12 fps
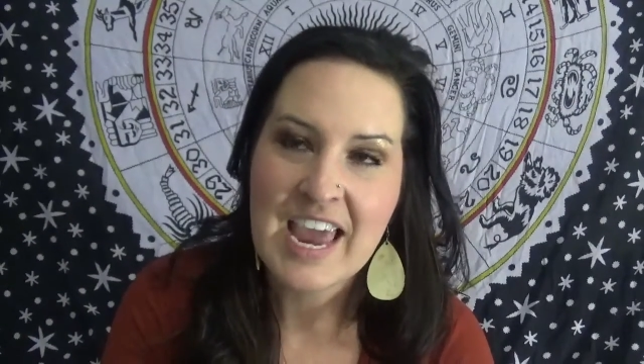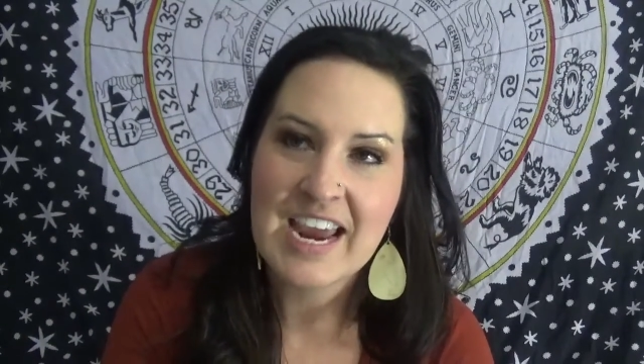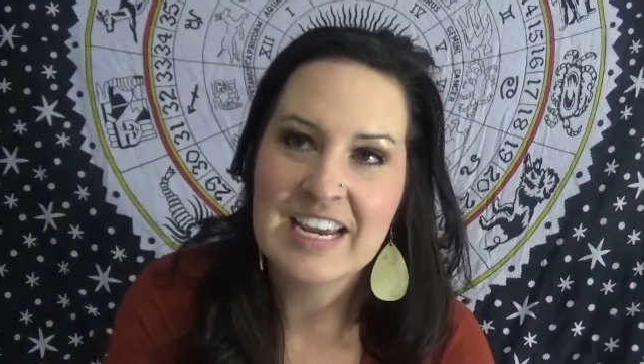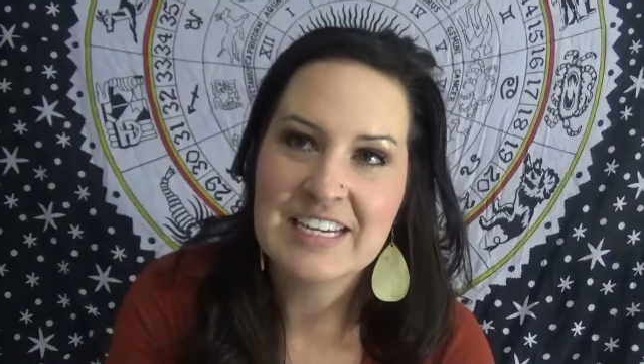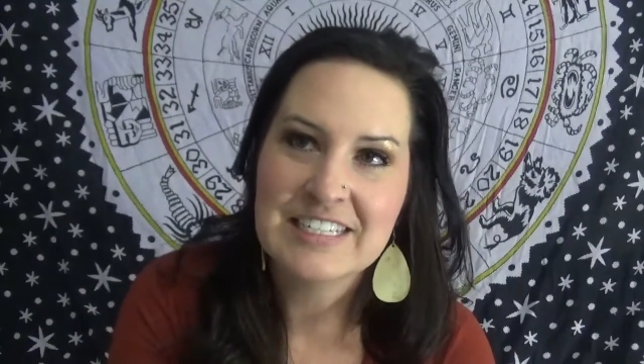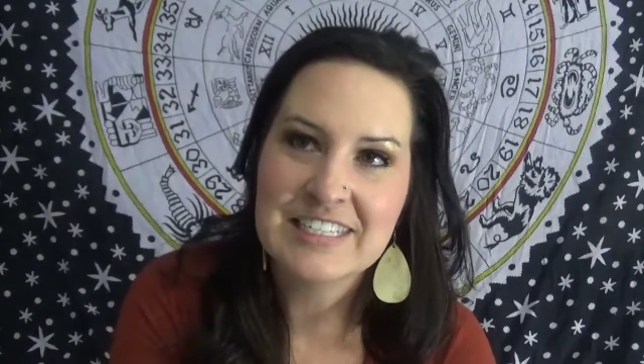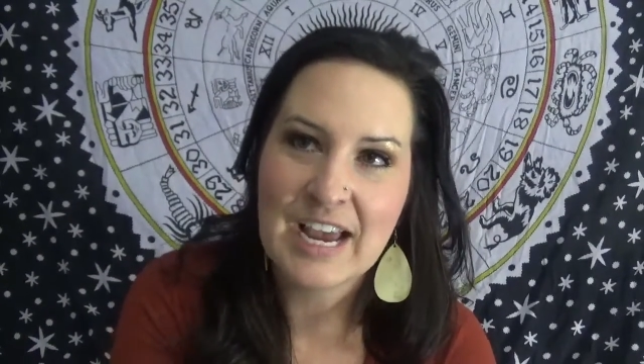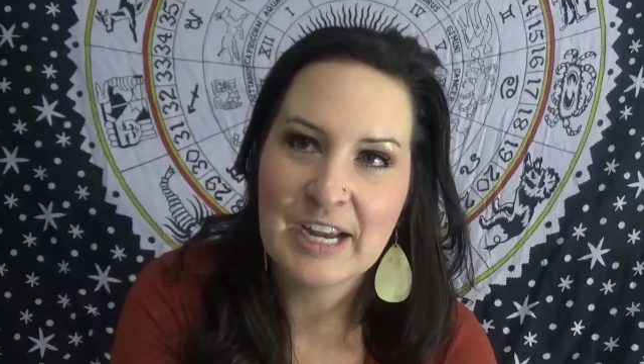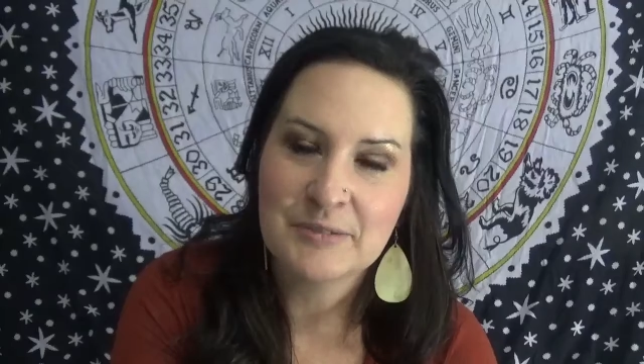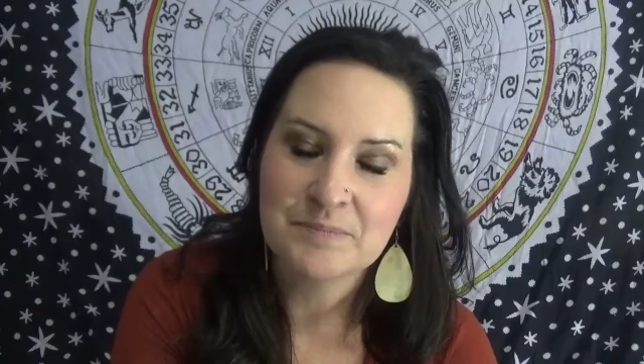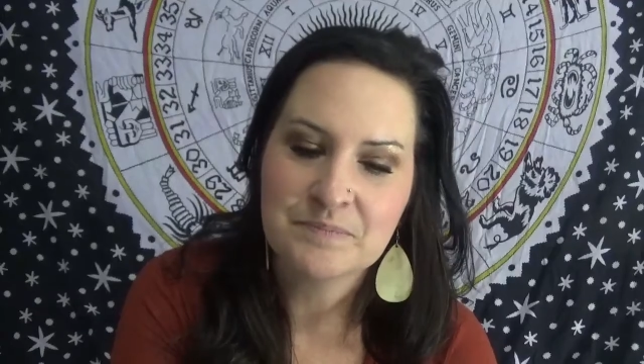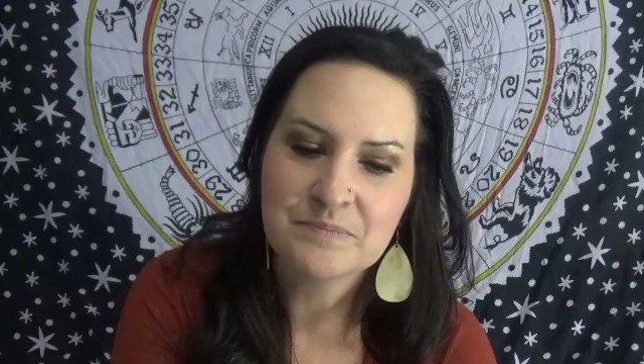And
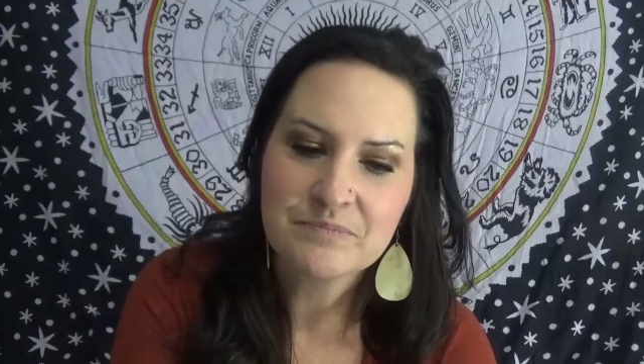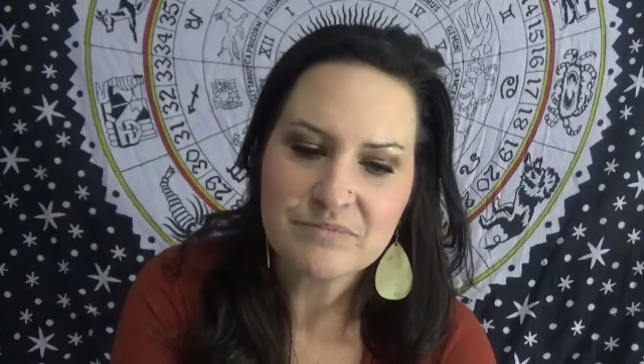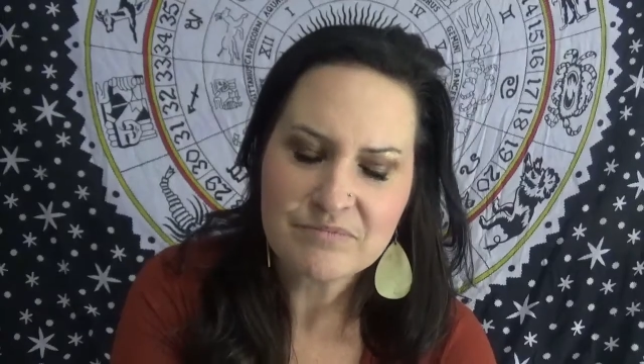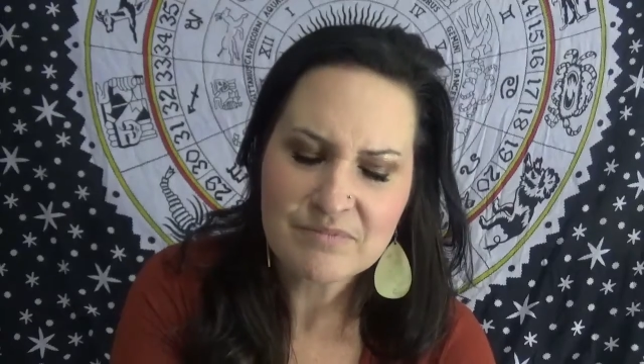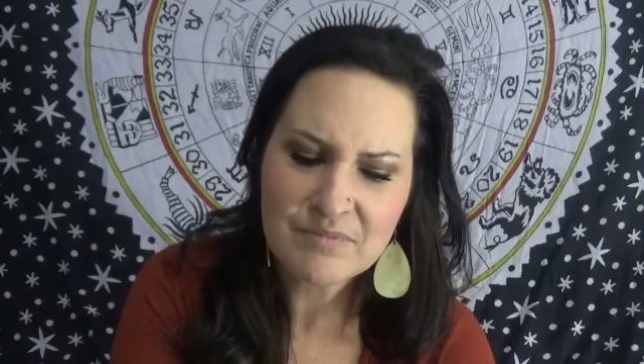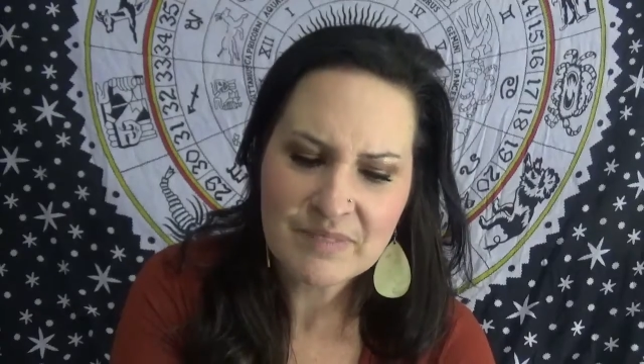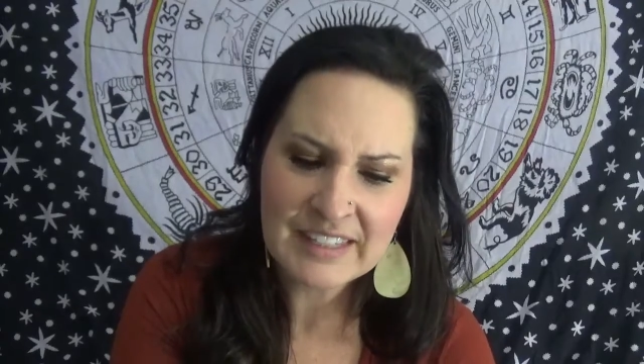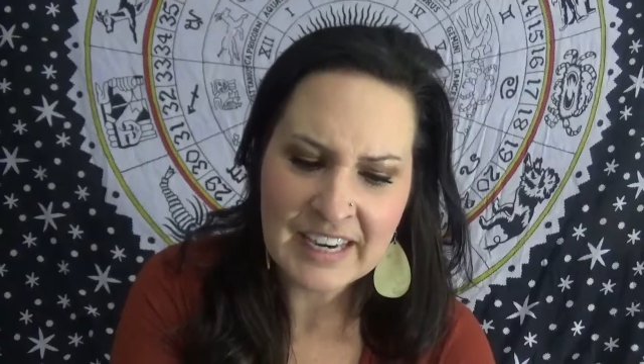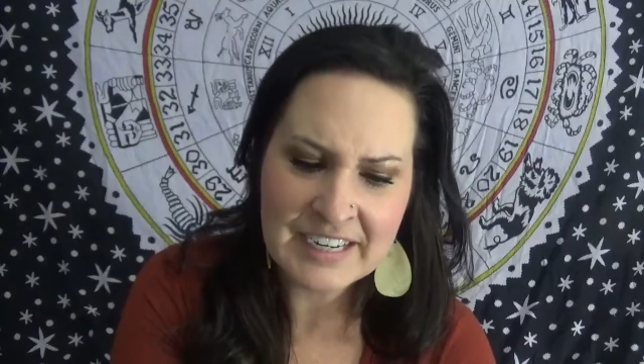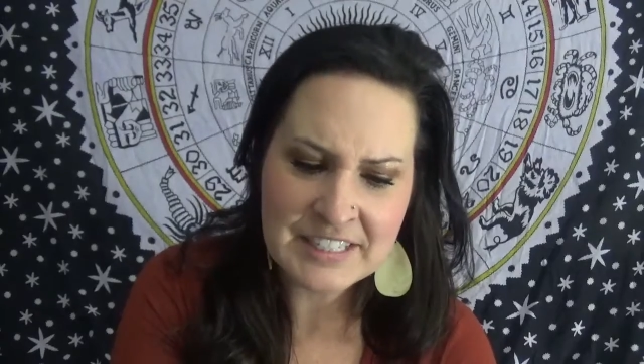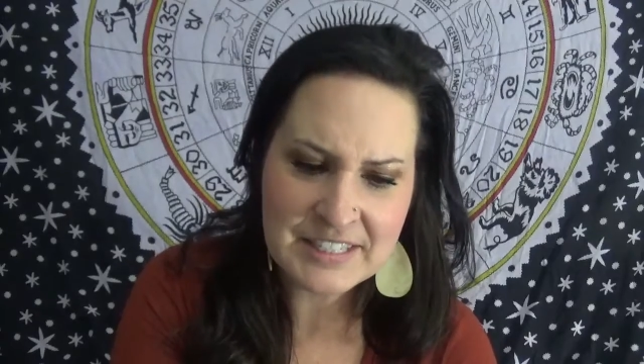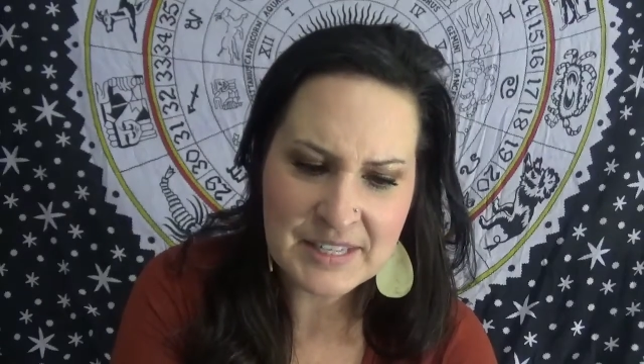
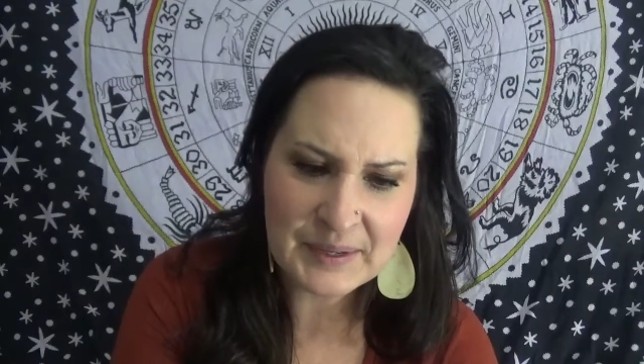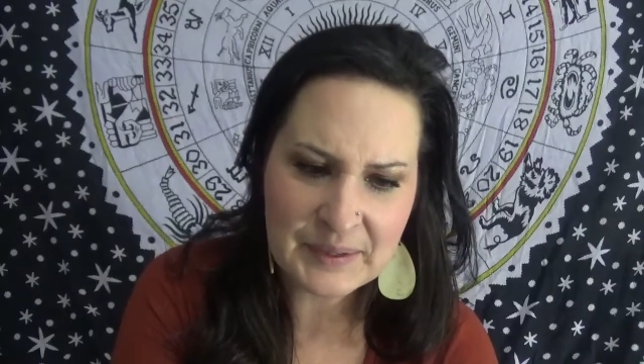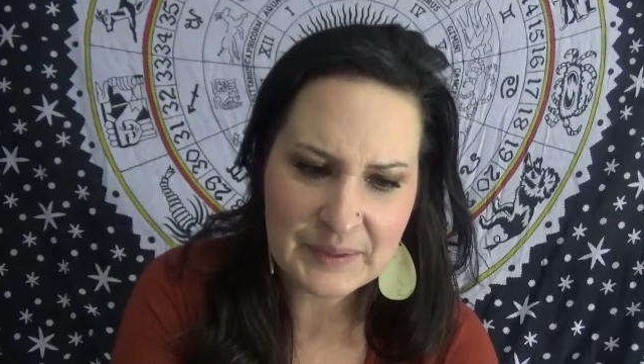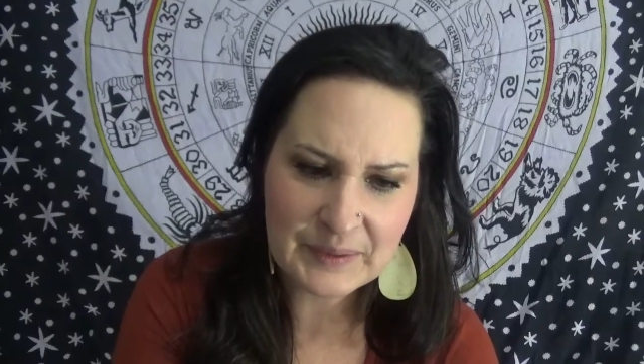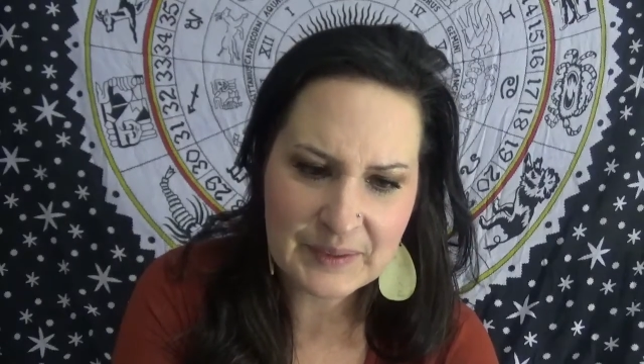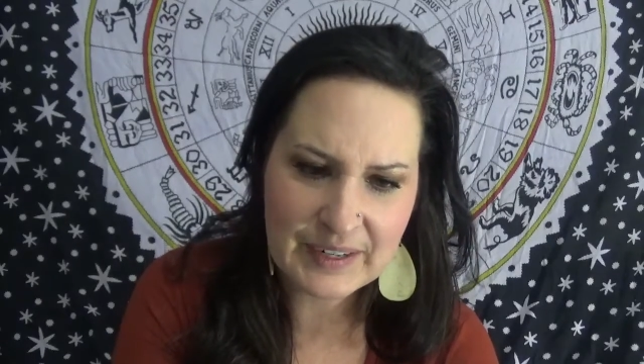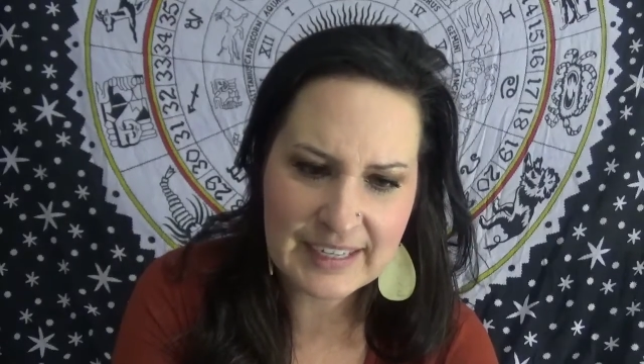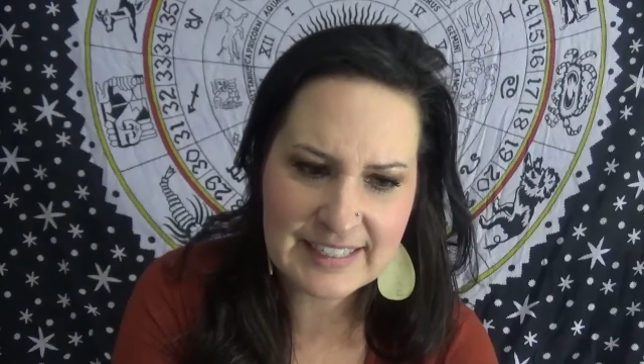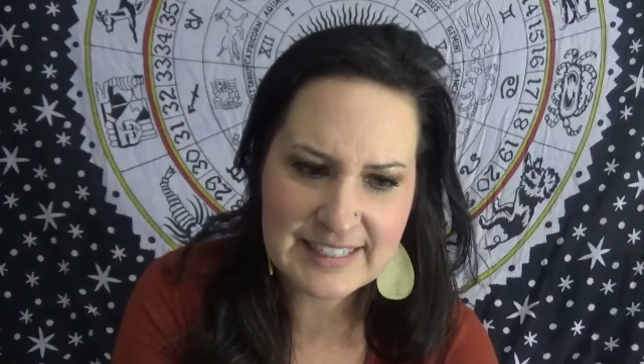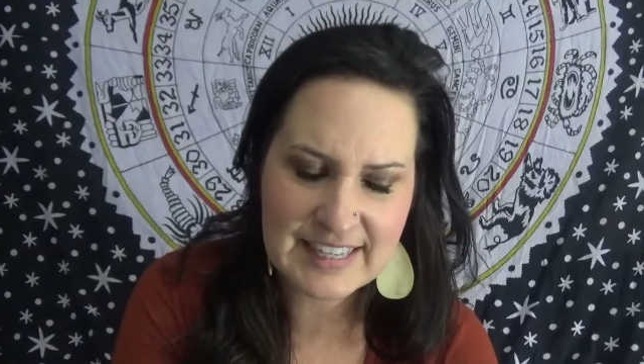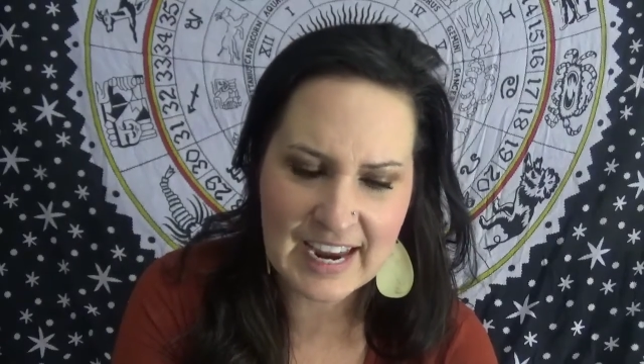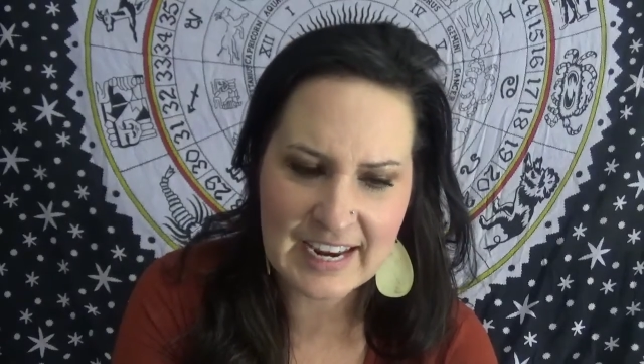so
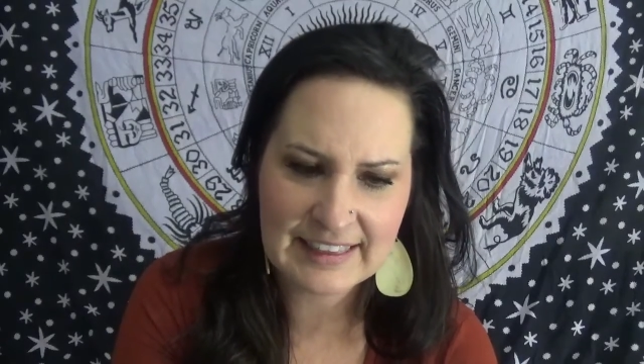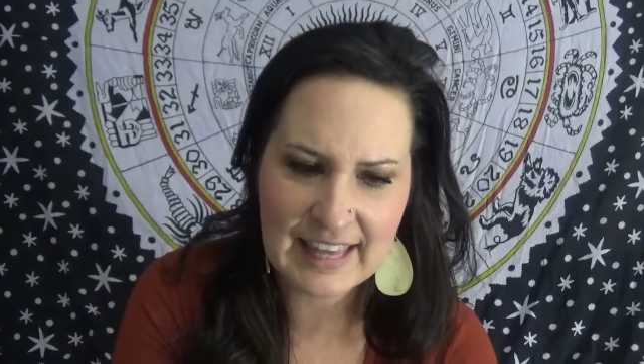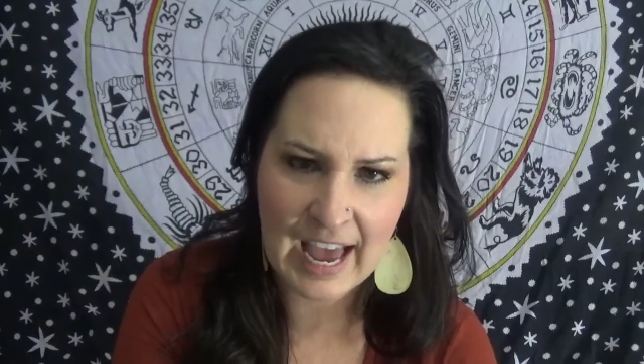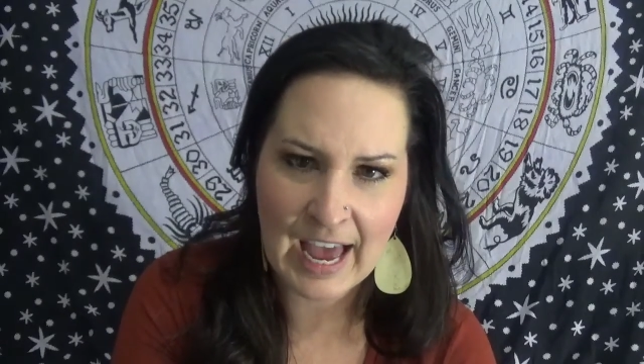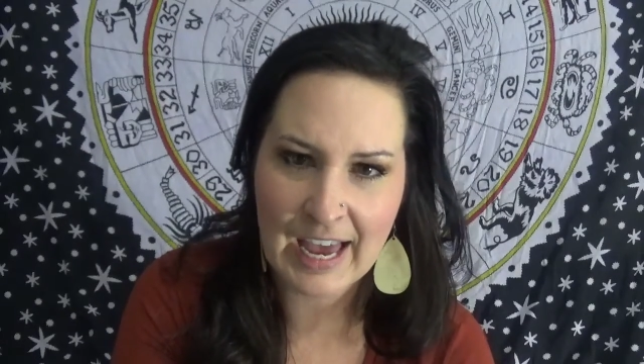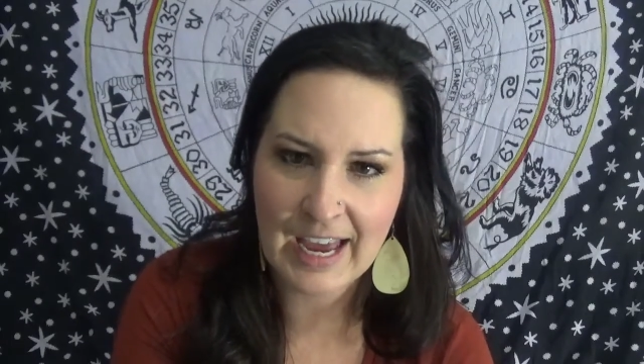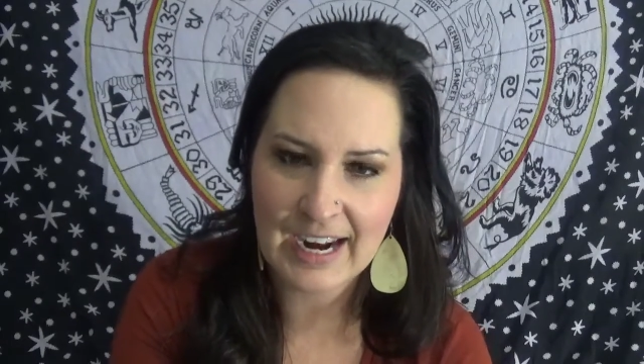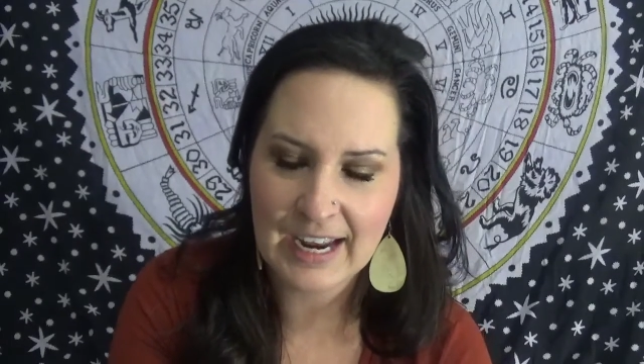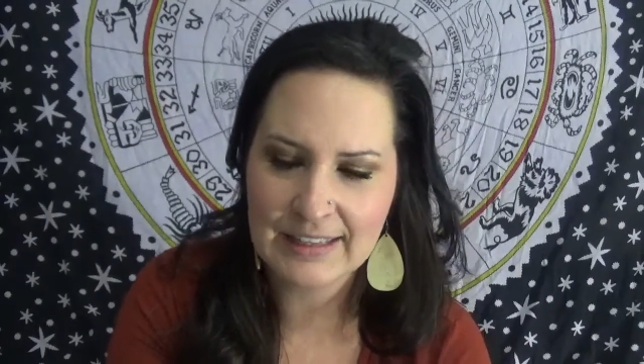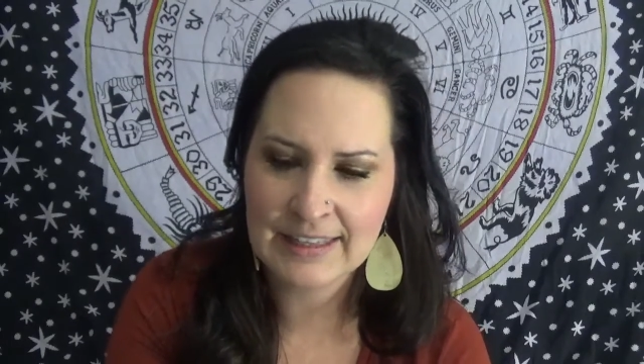it's like that